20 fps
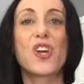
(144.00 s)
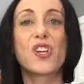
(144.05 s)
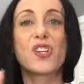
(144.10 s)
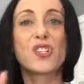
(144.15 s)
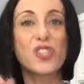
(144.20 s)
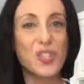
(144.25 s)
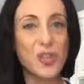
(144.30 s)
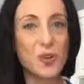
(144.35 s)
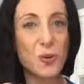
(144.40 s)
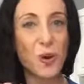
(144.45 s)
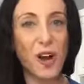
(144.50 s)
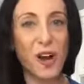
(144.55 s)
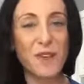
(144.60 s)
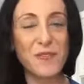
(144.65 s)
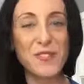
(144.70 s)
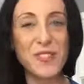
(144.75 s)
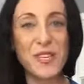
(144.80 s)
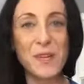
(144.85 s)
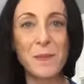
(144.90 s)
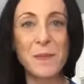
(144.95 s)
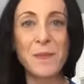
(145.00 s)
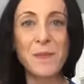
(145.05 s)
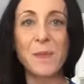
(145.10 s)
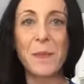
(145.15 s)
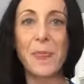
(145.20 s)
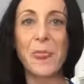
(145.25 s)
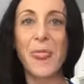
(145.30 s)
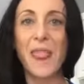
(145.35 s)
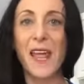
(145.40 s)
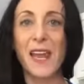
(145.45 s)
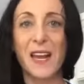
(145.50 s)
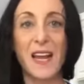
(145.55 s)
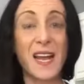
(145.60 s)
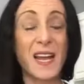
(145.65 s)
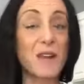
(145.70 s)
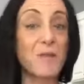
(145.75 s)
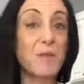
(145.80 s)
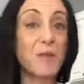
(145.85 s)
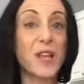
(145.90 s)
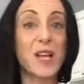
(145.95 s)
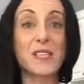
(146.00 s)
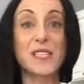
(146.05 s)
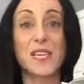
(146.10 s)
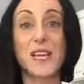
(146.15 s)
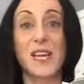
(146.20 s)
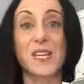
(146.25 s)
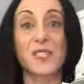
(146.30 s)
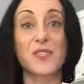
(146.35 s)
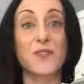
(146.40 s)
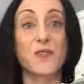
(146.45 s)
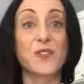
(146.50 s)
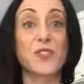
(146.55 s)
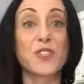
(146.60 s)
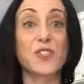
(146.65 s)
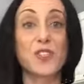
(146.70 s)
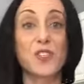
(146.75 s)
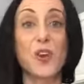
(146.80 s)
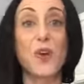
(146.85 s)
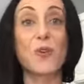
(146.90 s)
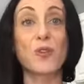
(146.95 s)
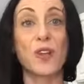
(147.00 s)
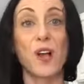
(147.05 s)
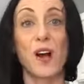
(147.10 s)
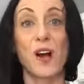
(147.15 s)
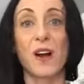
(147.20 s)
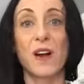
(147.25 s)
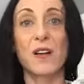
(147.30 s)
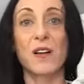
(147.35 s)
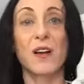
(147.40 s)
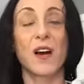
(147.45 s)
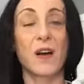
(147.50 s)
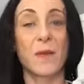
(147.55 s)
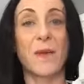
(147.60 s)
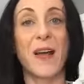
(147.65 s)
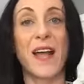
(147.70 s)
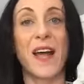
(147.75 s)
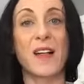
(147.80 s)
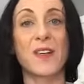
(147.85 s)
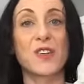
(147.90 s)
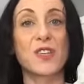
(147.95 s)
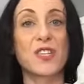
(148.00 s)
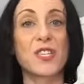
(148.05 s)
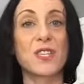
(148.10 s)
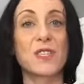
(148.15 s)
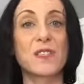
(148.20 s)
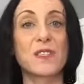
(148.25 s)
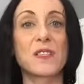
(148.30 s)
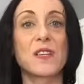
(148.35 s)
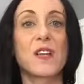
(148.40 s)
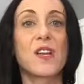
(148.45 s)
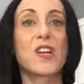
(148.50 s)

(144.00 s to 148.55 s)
Too often, and I had blood tests for so long on my allergies,